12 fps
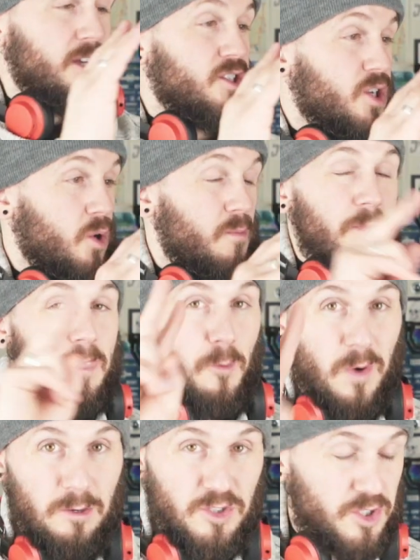So
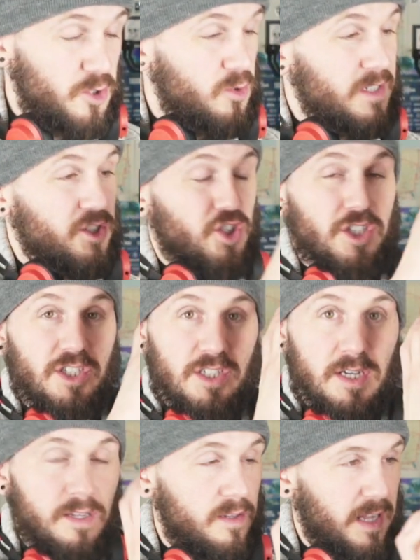round 2 is
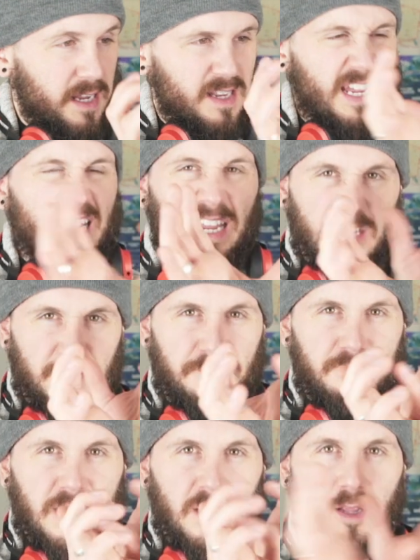just like getting it to
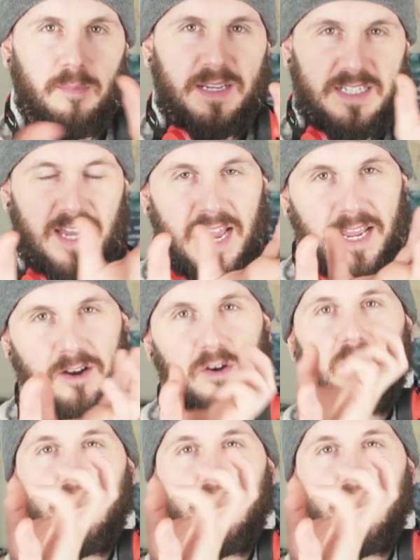fit a little bit tighter,